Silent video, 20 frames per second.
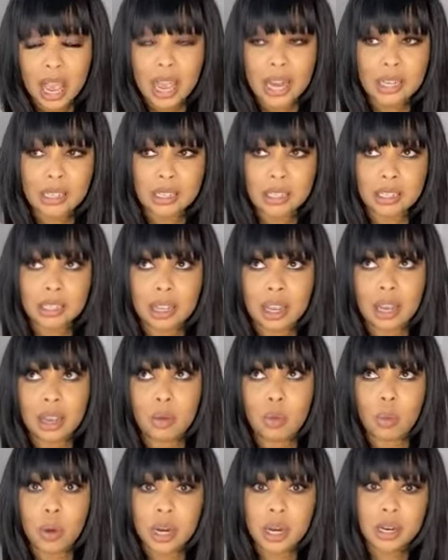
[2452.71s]
And it's just like,
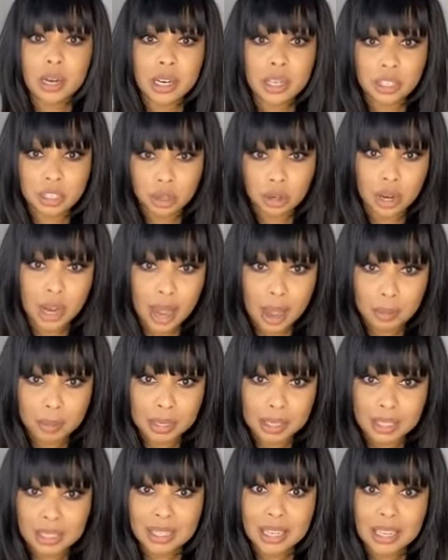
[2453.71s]
where is your
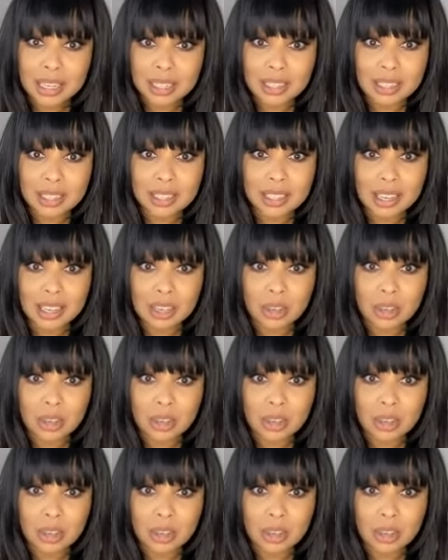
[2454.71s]
common sense?